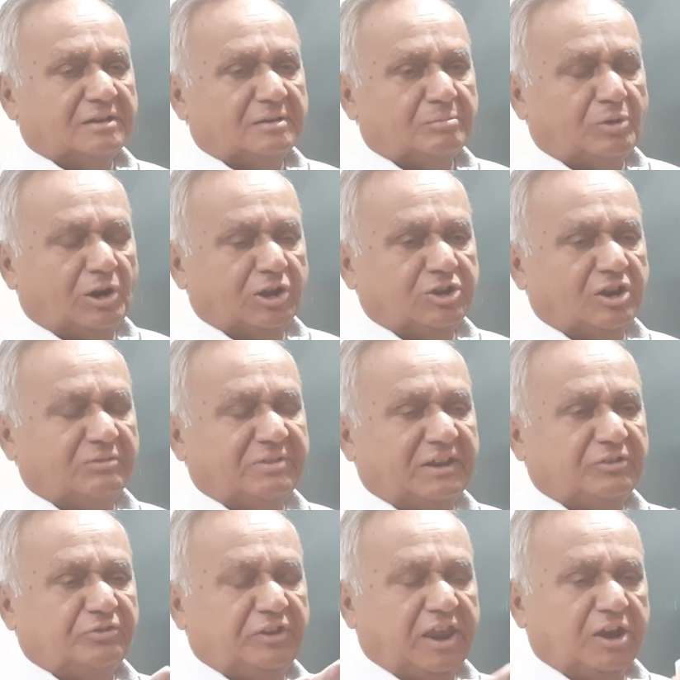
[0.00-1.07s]
molecule where
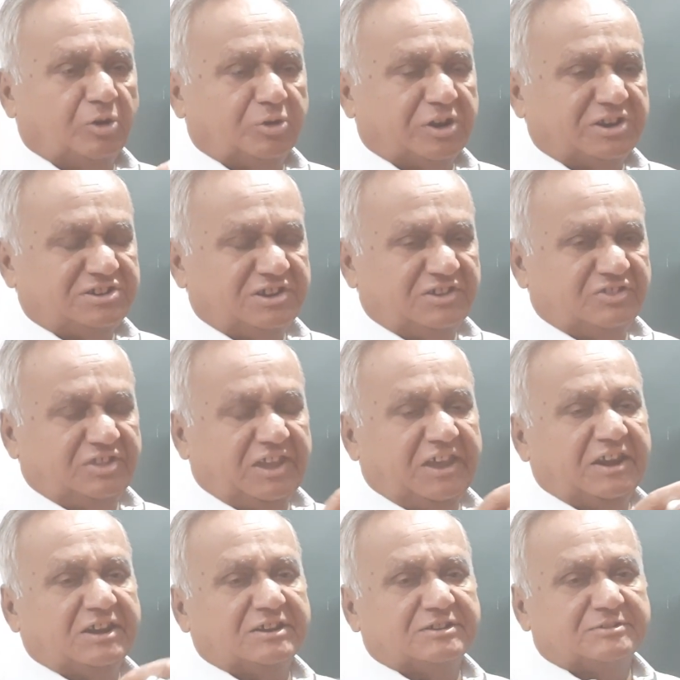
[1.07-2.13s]
free rotation is there.